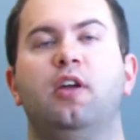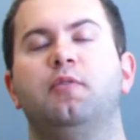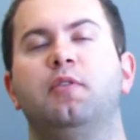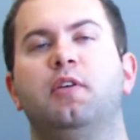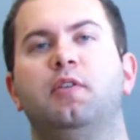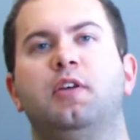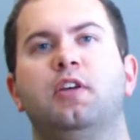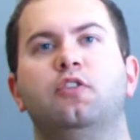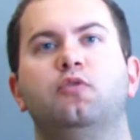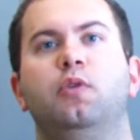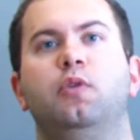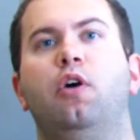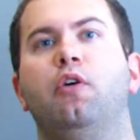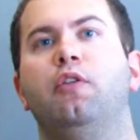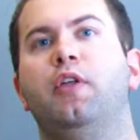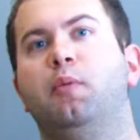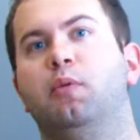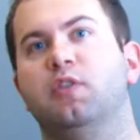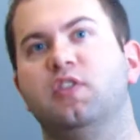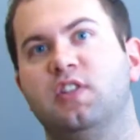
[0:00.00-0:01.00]
because we know
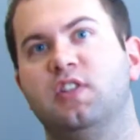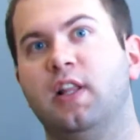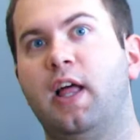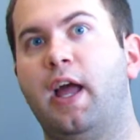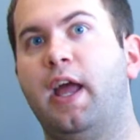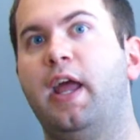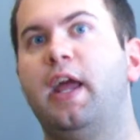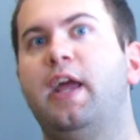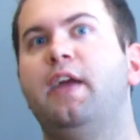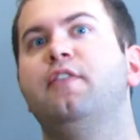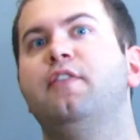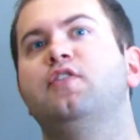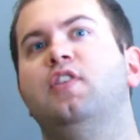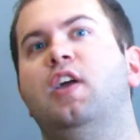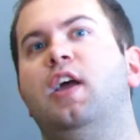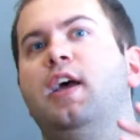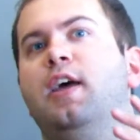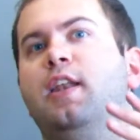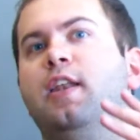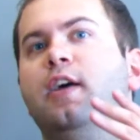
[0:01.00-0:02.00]
they were slaves,
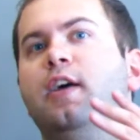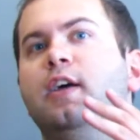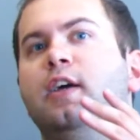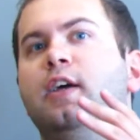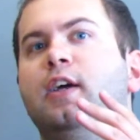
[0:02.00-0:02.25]
and